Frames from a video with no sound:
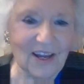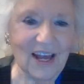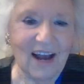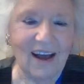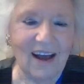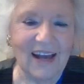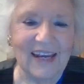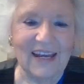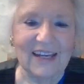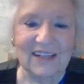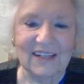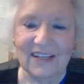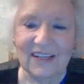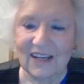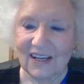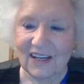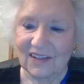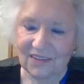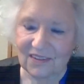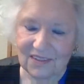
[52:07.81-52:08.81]
I had
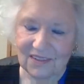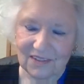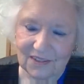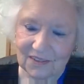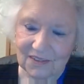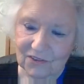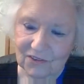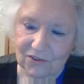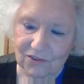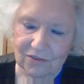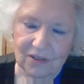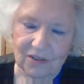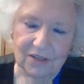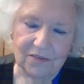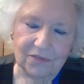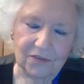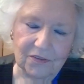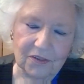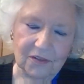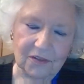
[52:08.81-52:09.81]
the trunk
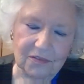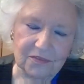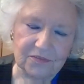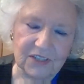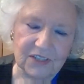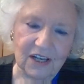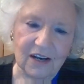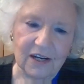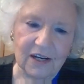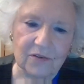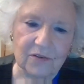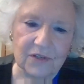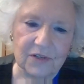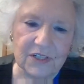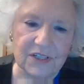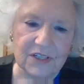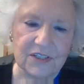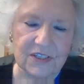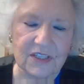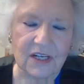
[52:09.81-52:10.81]
full of
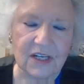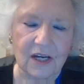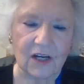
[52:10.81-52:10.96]
diaries.